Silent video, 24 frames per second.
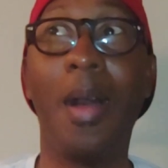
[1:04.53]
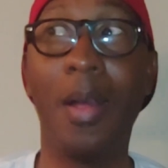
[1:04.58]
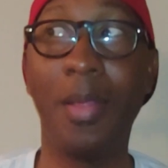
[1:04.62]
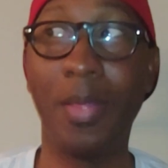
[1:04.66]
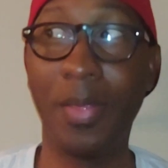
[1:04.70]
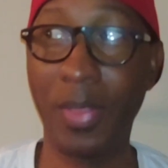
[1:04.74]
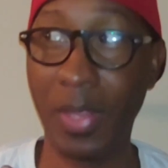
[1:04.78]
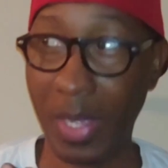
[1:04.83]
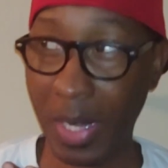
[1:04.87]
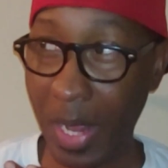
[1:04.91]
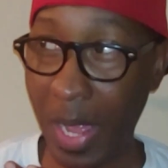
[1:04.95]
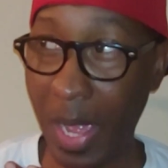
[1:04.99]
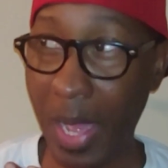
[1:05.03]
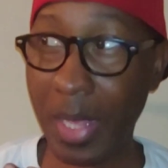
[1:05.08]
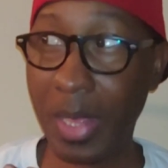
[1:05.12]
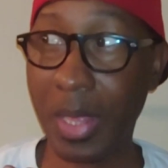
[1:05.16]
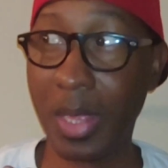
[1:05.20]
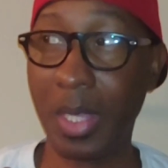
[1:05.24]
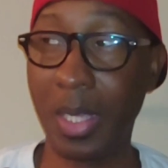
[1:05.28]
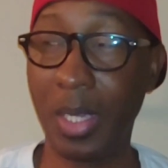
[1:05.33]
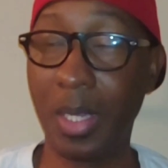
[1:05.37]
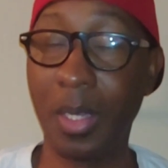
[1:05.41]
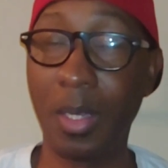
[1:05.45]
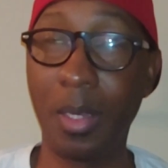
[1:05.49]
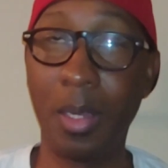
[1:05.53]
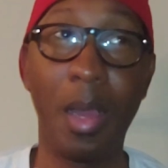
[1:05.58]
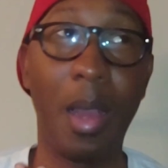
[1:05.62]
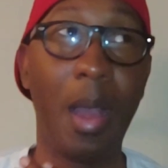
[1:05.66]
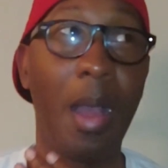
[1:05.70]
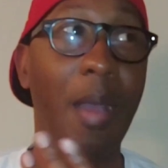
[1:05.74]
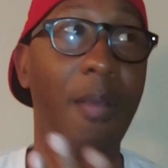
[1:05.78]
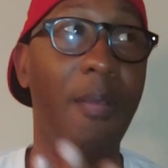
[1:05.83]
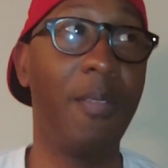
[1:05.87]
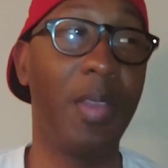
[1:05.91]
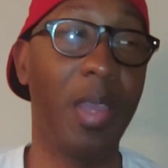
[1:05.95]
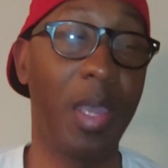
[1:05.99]
that I think
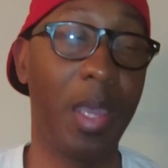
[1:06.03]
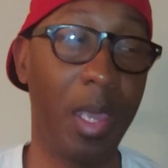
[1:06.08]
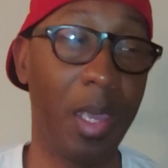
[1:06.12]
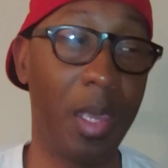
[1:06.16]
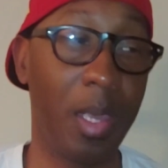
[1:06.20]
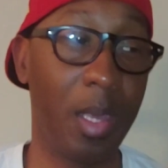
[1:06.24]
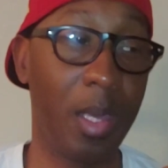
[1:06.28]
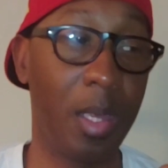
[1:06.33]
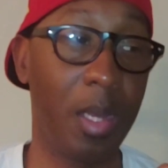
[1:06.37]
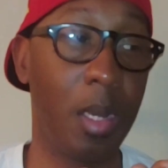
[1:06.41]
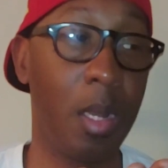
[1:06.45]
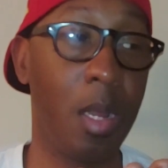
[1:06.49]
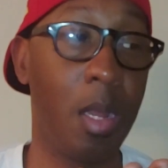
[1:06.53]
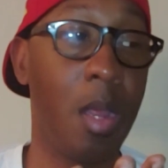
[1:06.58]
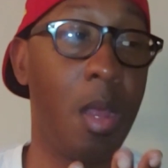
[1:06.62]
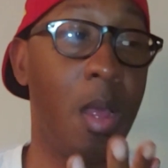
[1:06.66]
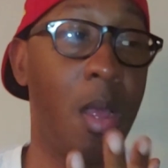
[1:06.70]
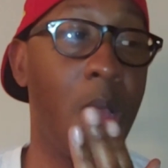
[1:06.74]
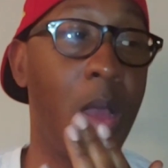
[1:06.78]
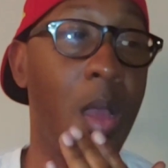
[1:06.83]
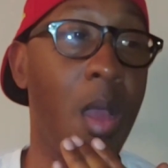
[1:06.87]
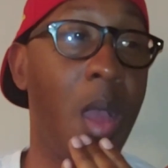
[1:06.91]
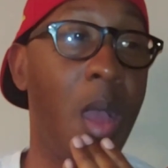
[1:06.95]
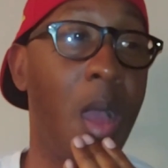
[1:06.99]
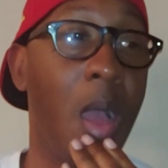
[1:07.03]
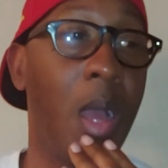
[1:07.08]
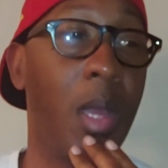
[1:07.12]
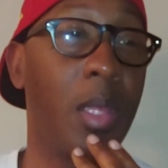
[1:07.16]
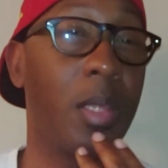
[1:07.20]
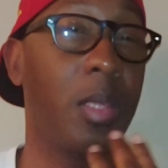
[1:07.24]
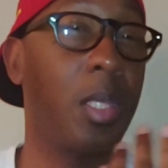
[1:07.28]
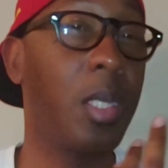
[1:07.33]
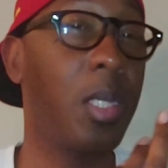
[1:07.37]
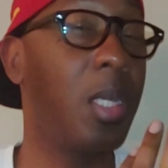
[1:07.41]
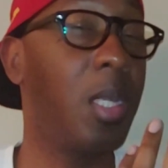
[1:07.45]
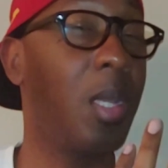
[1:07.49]
I've had
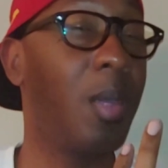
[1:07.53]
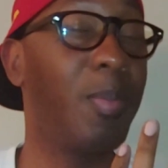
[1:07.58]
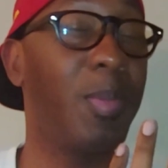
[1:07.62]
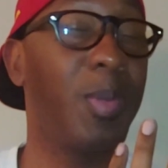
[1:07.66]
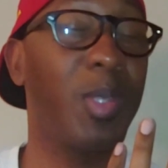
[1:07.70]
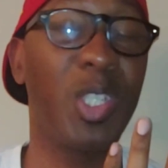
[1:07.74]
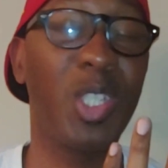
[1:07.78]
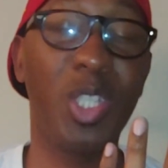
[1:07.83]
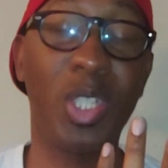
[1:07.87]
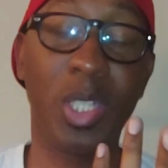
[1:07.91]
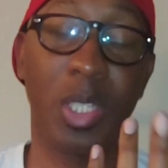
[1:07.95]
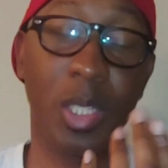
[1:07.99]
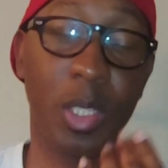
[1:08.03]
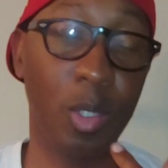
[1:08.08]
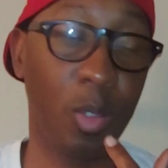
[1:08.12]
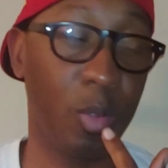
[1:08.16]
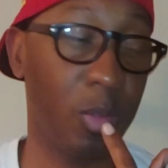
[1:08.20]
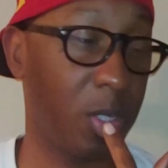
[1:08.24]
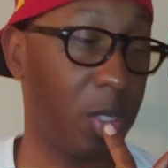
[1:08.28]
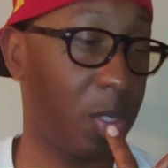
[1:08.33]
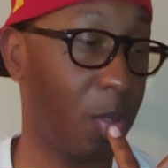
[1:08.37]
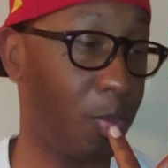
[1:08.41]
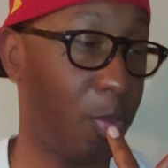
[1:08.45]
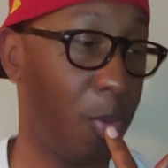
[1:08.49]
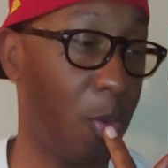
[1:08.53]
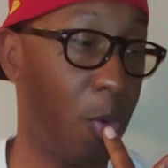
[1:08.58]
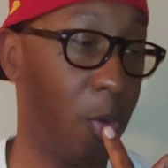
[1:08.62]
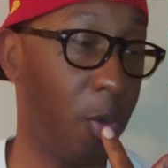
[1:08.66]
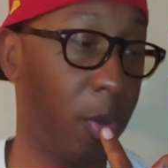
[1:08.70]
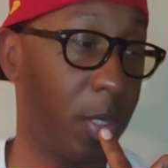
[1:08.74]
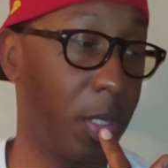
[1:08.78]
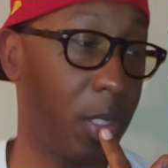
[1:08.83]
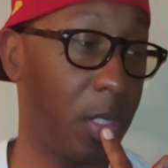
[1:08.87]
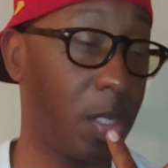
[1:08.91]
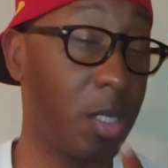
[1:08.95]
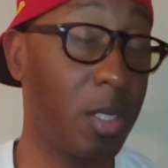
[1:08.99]
the numbers just don't
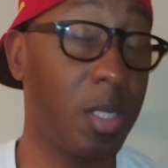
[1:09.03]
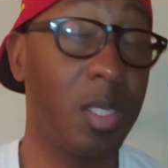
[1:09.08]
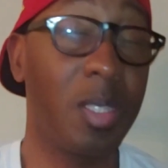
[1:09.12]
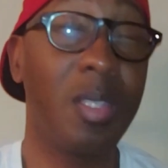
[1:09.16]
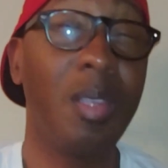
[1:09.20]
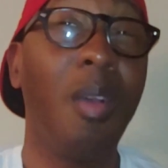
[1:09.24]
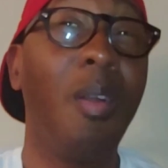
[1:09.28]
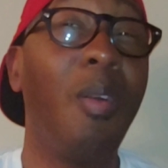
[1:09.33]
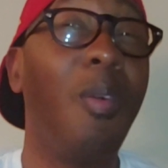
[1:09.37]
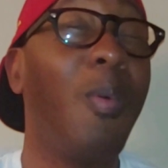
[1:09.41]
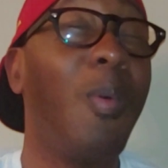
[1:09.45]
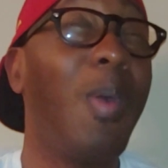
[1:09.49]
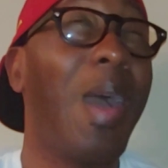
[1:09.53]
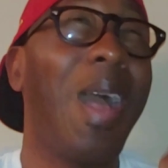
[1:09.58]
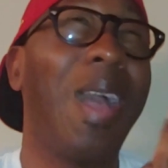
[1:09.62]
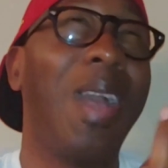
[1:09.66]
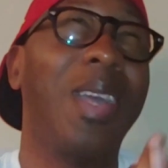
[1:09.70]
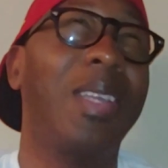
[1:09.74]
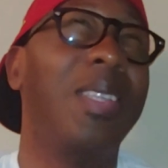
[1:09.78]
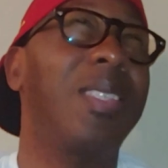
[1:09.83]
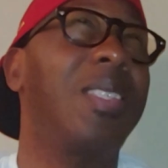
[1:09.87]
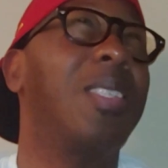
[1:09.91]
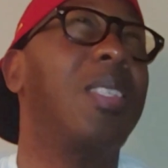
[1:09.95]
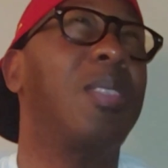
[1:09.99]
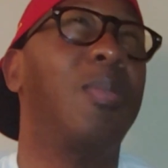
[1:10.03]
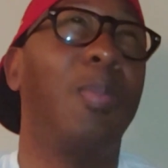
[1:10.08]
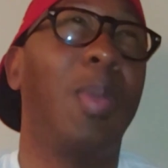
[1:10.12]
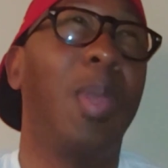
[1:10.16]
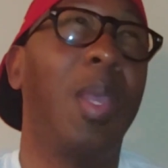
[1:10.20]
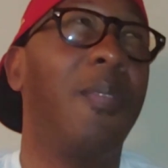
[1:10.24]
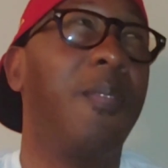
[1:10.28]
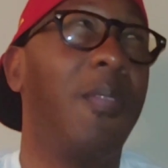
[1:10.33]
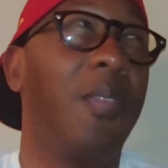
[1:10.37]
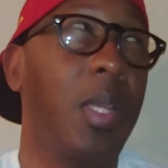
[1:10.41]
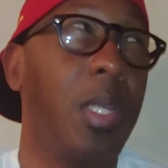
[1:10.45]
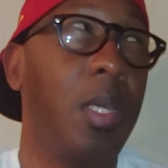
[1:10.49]
support it. So I could just
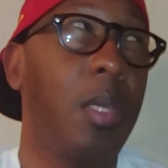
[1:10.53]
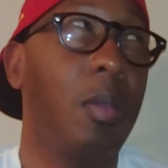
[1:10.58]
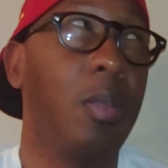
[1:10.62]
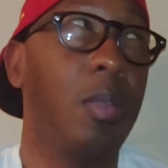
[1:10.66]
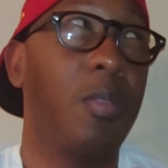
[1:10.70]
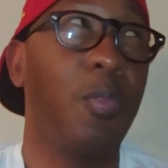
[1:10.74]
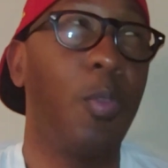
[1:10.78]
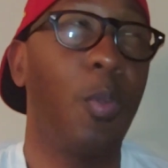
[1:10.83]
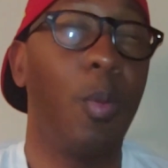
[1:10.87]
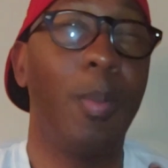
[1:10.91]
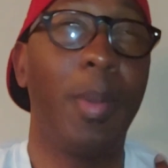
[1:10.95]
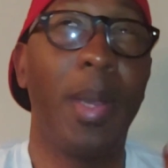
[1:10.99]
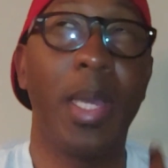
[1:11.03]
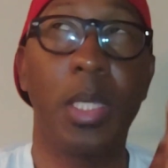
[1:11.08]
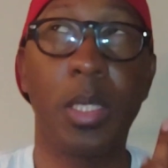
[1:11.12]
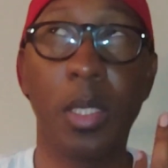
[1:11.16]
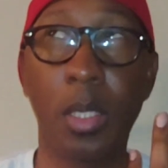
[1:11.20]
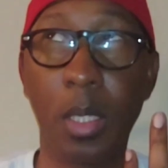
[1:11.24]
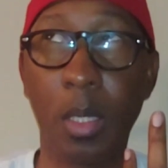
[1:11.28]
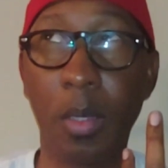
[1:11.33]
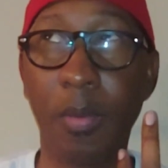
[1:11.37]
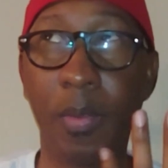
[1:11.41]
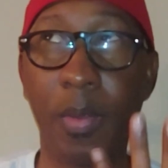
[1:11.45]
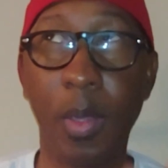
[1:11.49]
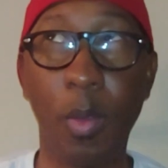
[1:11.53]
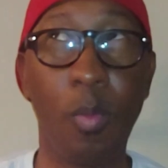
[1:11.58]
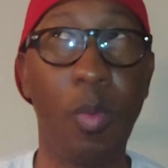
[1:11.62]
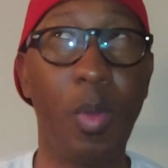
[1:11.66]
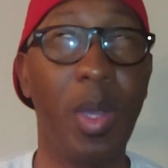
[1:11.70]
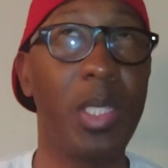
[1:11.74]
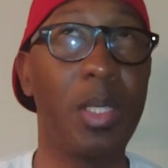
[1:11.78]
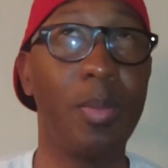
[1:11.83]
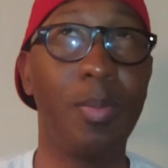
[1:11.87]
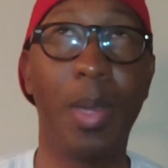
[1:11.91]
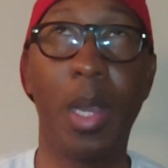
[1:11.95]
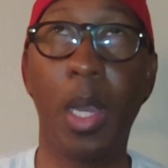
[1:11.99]
make videos for myself and
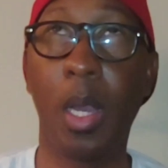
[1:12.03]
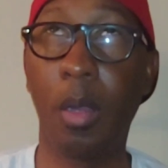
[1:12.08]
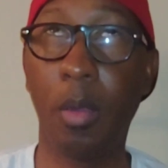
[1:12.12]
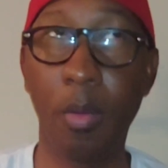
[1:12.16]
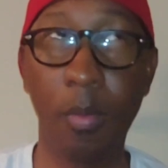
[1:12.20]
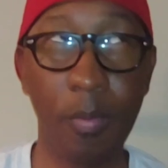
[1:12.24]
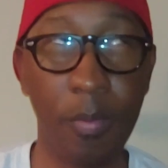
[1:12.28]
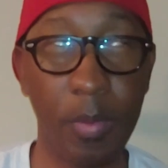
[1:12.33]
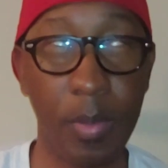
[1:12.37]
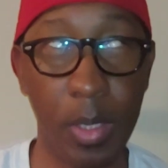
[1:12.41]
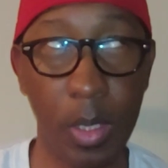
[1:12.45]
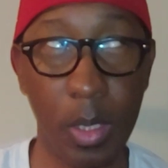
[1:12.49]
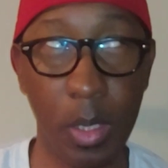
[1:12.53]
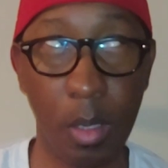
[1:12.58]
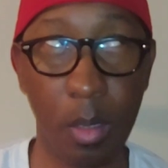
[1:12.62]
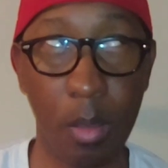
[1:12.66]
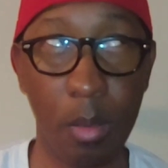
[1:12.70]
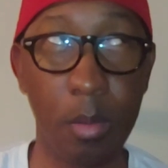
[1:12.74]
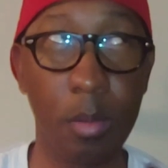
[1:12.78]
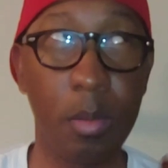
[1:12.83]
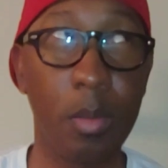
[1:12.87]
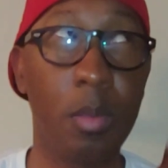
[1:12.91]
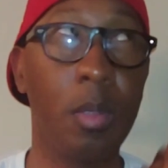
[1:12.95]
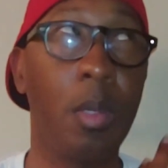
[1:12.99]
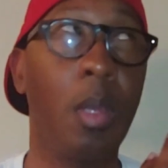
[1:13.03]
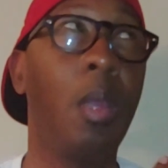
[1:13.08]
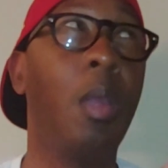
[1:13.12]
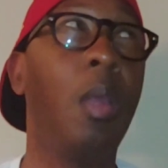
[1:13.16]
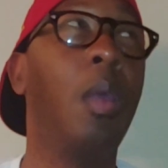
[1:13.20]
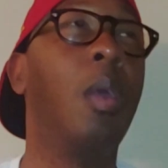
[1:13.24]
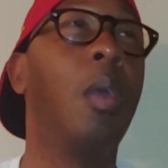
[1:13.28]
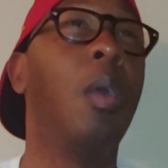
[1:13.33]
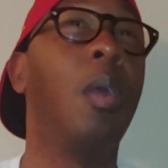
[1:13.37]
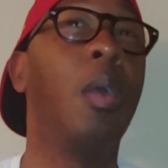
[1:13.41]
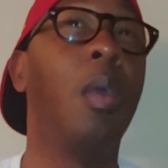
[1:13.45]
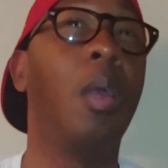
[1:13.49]
watch my own videos
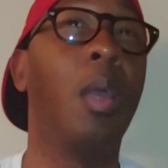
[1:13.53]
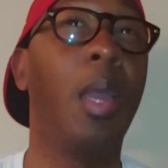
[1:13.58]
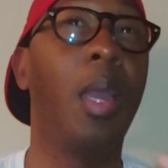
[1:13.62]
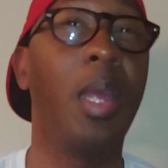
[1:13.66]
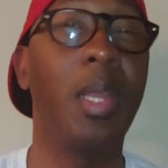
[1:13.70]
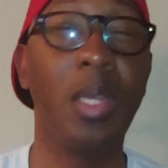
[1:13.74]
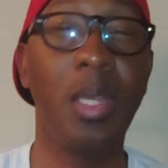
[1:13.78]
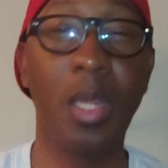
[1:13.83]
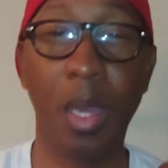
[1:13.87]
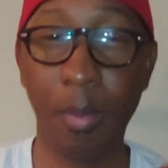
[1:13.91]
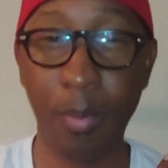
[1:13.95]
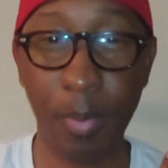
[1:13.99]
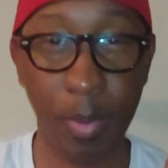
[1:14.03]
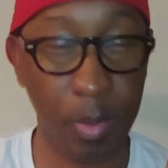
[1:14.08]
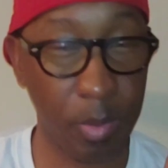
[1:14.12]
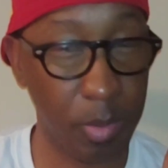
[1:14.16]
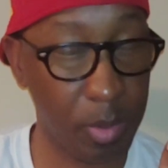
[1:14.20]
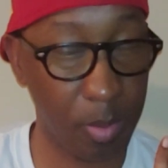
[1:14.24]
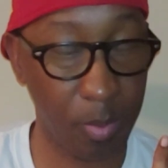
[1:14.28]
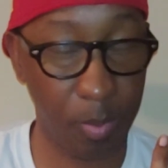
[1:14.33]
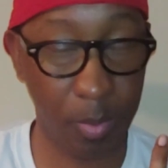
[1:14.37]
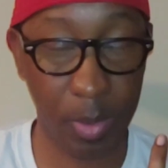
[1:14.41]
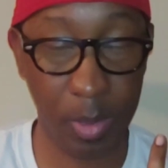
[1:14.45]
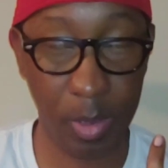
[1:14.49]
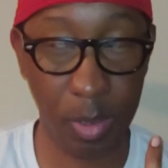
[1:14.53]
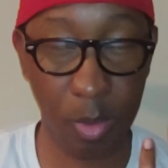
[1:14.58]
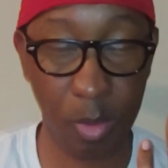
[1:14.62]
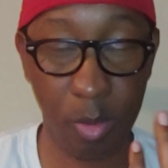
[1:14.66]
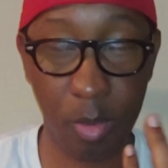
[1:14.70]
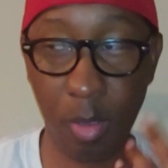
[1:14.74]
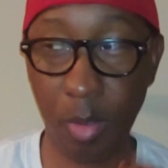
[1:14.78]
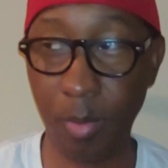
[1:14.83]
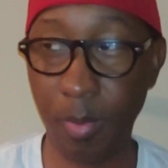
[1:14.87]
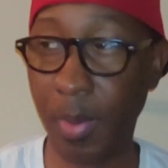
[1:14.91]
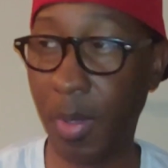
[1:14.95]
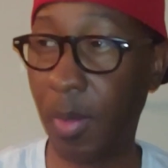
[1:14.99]
and not post them on
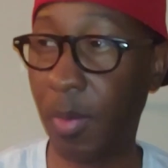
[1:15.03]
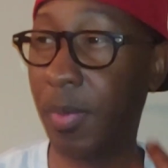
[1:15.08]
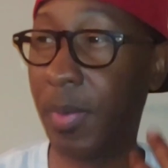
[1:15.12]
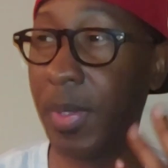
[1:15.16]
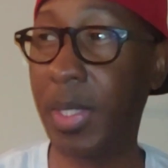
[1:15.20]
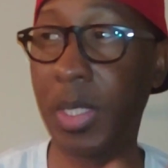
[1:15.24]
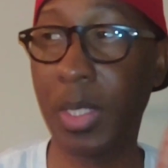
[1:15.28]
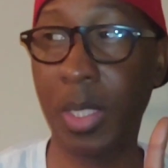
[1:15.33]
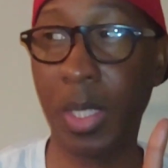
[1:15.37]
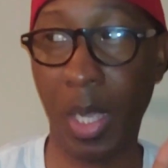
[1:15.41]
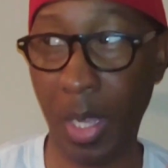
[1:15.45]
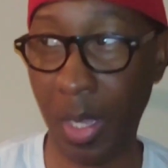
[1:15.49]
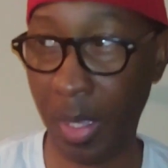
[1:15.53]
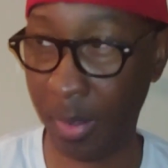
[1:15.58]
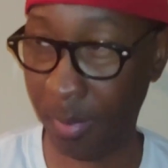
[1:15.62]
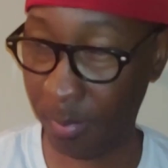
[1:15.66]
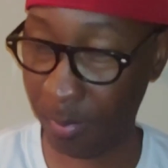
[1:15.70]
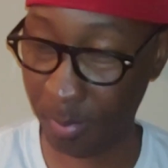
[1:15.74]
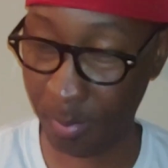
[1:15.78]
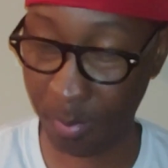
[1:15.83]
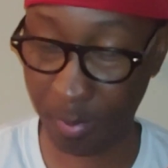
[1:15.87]
YouTube and waste time.